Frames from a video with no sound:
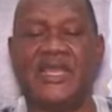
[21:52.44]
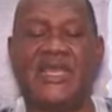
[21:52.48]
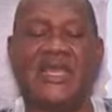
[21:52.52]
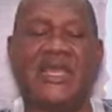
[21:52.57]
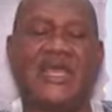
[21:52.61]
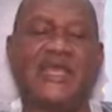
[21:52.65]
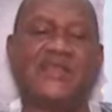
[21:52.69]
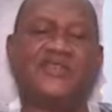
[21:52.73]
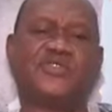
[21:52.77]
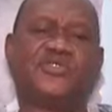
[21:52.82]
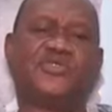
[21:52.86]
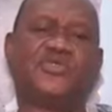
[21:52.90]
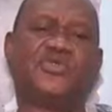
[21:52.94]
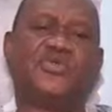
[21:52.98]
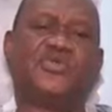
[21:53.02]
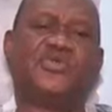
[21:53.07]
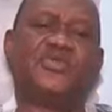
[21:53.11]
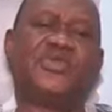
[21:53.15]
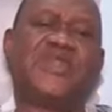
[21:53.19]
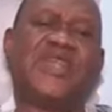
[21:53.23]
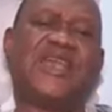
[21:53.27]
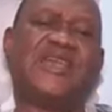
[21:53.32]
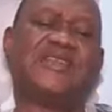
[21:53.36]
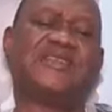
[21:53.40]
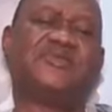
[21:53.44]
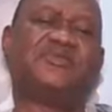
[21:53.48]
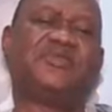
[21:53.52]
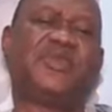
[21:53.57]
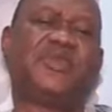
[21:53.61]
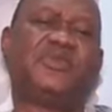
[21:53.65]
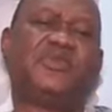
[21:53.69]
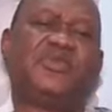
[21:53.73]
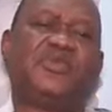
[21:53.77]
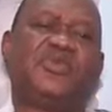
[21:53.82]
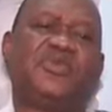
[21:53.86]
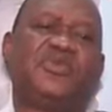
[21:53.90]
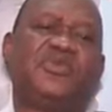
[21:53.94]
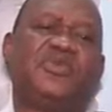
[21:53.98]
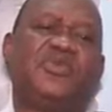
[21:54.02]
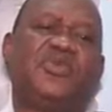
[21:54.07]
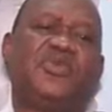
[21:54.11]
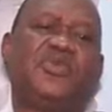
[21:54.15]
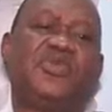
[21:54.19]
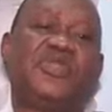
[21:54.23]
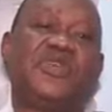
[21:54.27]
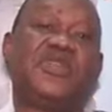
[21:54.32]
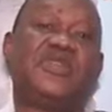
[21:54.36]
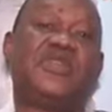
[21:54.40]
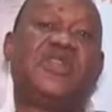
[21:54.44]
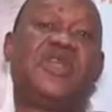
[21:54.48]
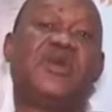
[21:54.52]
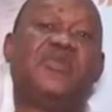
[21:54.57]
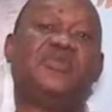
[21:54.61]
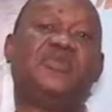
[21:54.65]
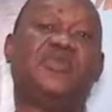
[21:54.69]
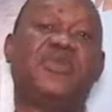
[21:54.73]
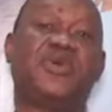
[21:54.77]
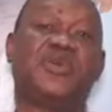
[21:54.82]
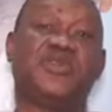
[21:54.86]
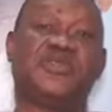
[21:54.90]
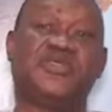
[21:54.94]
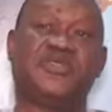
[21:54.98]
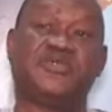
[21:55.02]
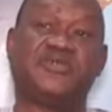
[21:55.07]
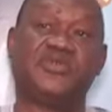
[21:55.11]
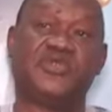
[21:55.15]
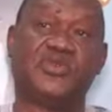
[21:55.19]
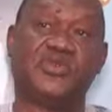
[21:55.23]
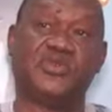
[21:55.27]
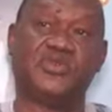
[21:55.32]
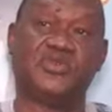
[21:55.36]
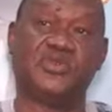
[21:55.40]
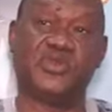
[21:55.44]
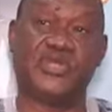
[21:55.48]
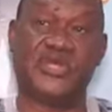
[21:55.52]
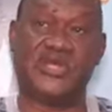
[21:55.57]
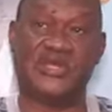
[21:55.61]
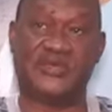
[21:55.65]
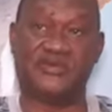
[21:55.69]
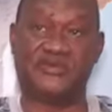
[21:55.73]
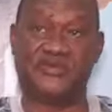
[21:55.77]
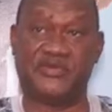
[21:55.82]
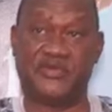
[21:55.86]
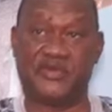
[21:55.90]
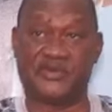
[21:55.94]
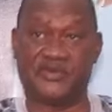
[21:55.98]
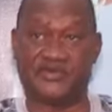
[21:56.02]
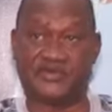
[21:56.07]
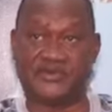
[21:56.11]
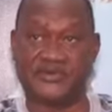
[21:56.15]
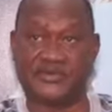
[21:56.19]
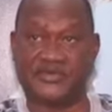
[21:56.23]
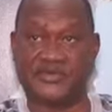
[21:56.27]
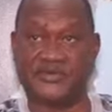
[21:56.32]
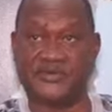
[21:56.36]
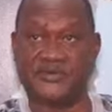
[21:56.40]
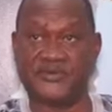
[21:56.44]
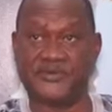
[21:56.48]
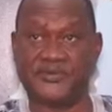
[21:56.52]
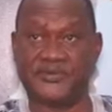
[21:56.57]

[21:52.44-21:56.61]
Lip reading: and to let people know the numbers of those who are involved.